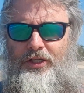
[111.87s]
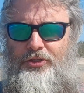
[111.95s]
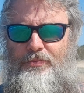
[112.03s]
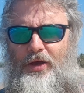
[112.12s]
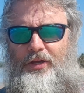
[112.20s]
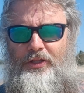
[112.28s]

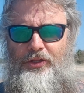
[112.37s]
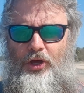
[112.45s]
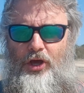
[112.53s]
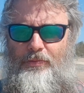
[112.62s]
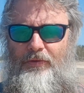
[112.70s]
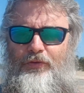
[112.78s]
smoking the
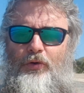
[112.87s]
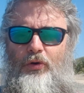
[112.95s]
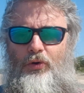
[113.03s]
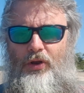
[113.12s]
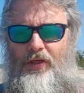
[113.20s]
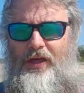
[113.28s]
herb before,
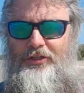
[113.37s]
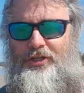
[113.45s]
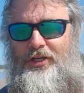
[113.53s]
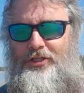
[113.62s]
all of those